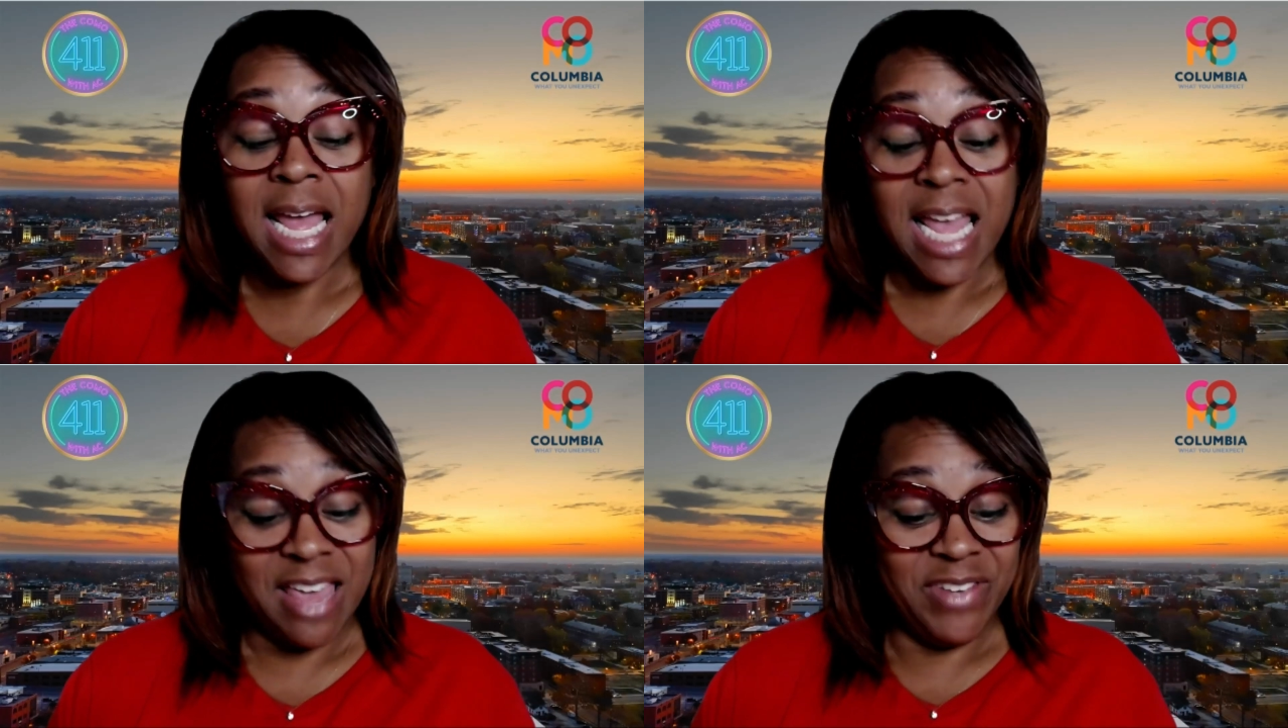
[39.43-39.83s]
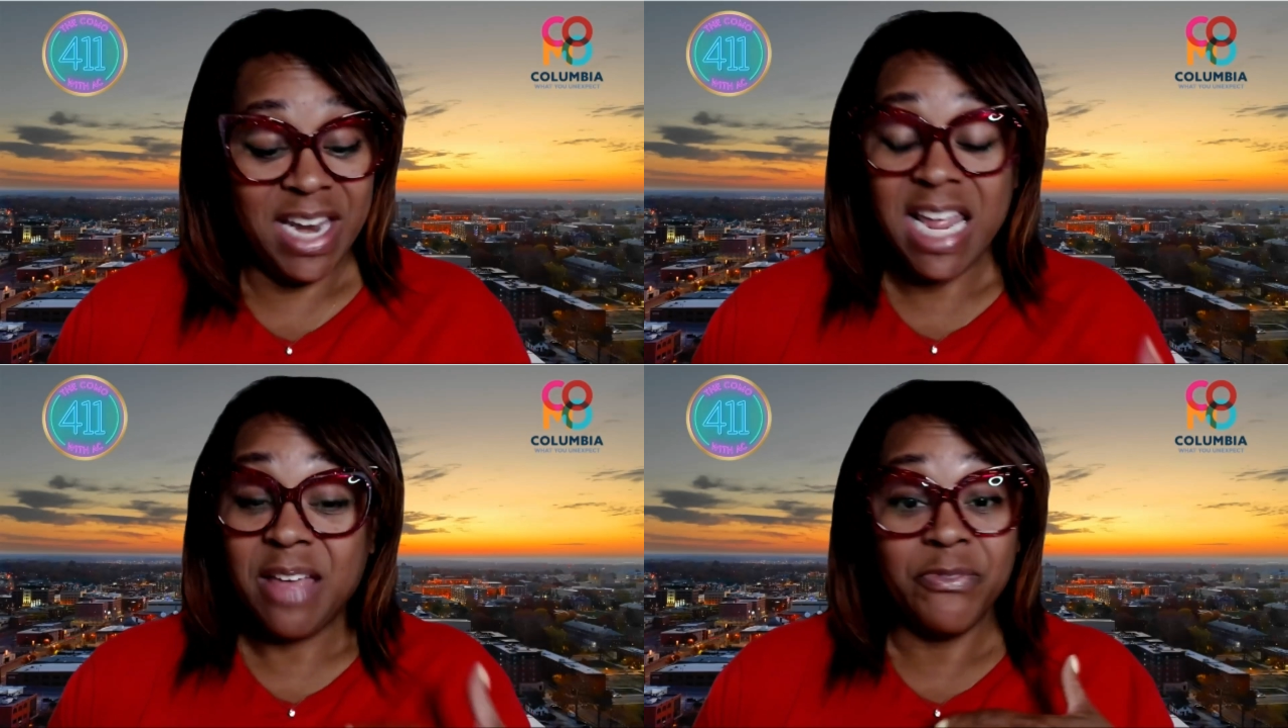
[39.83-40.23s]

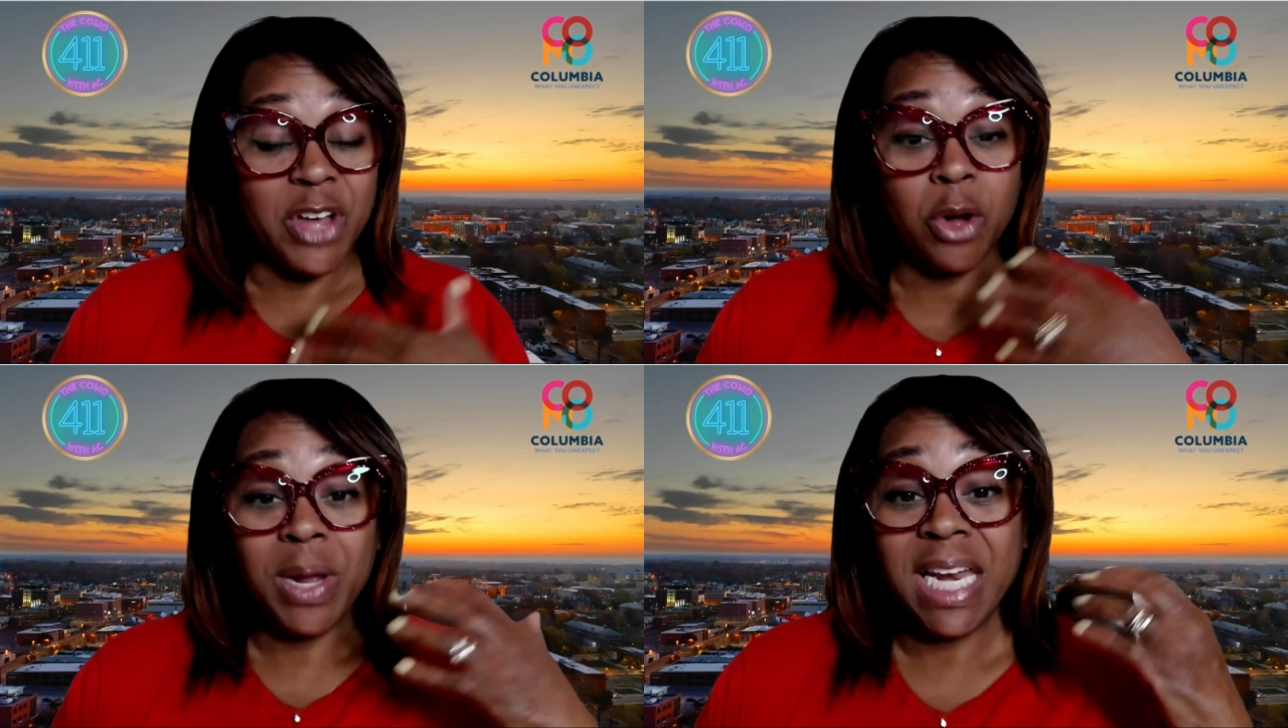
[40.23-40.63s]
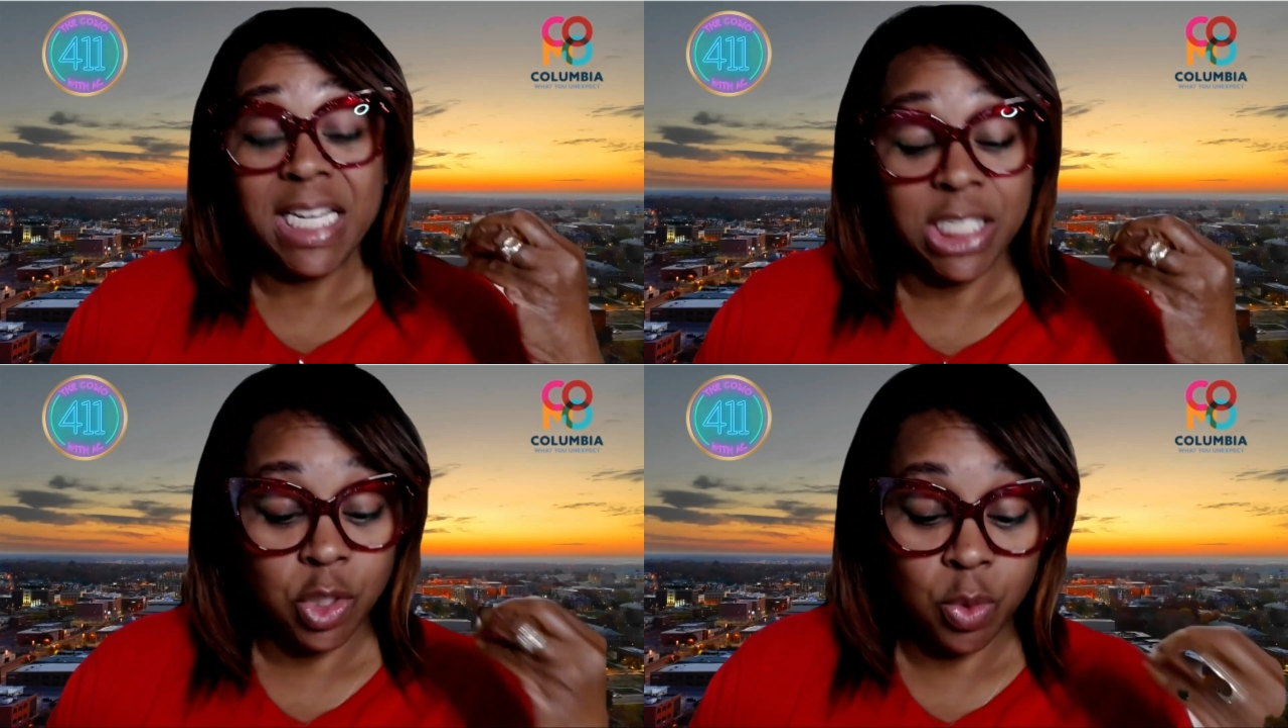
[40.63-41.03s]
Event info, it
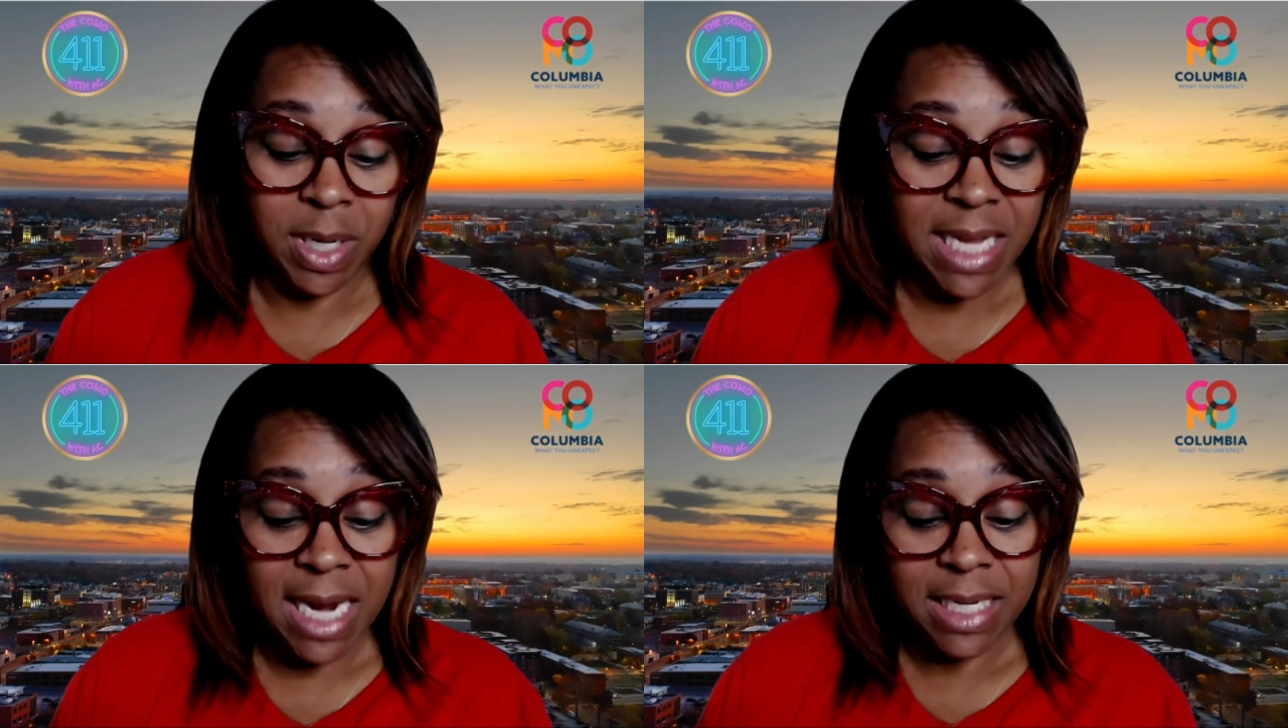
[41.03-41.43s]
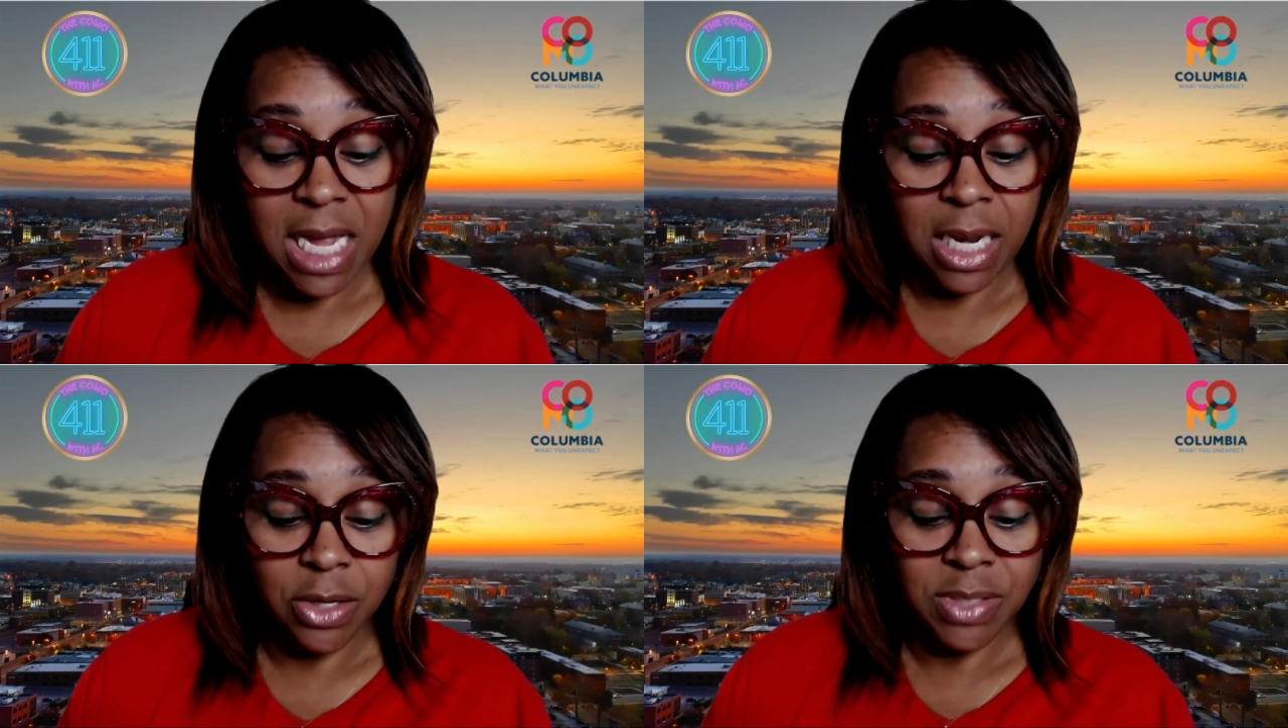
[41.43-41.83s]
is
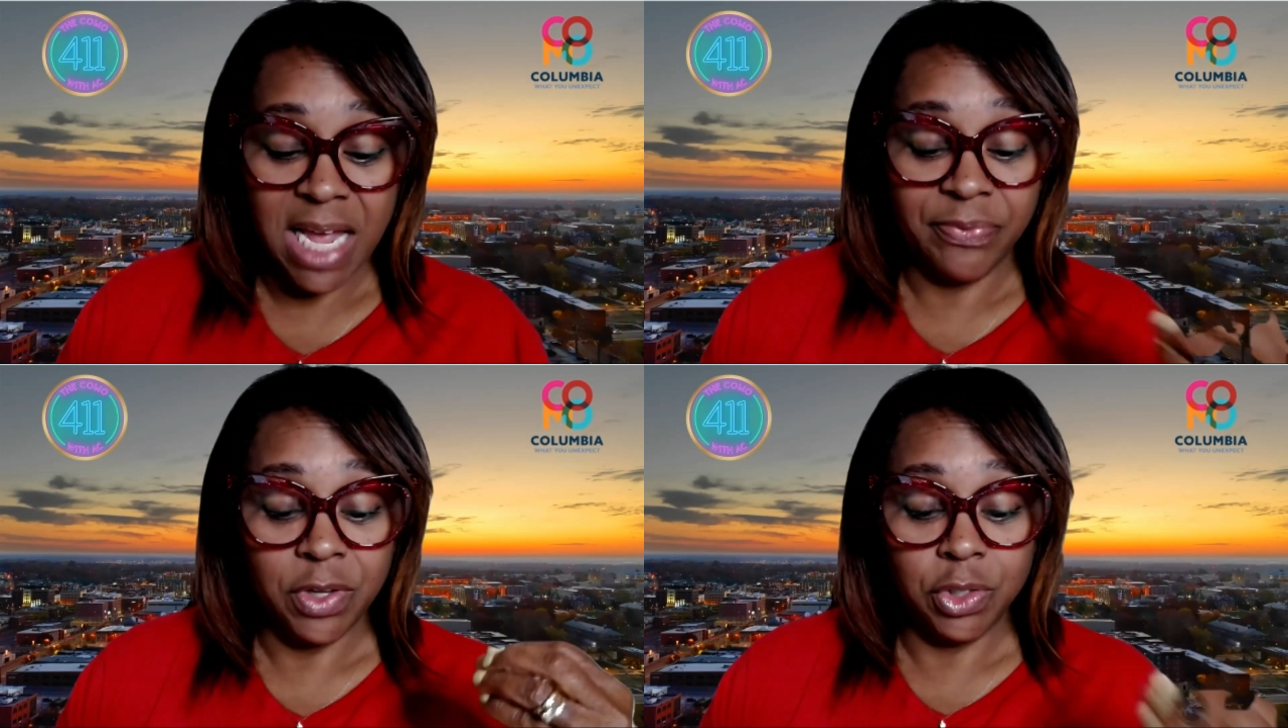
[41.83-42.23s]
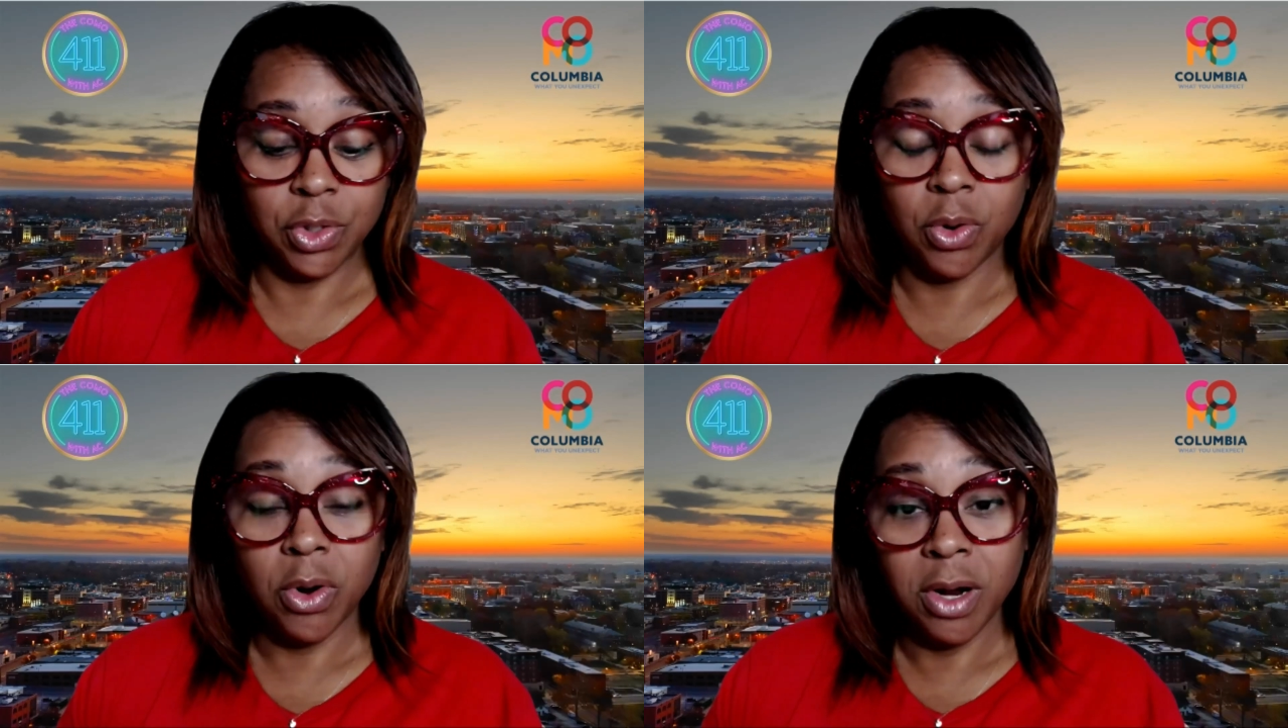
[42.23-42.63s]
$28 at the
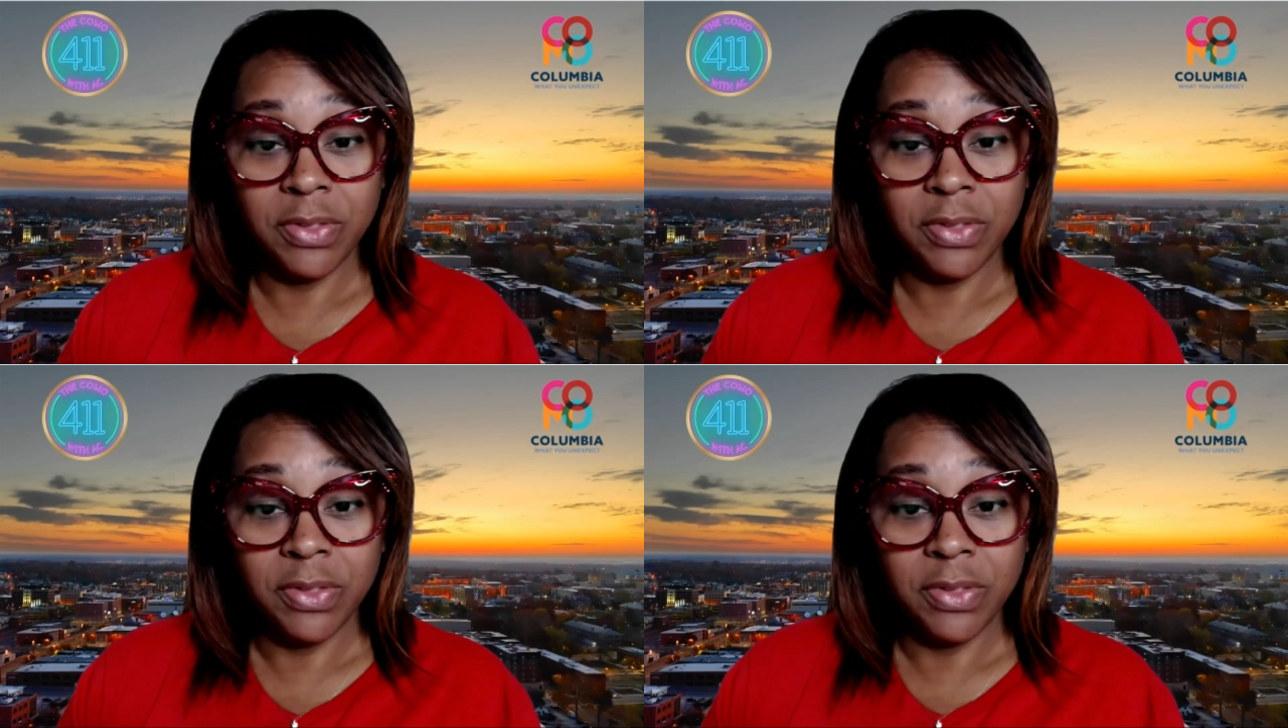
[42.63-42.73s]
door.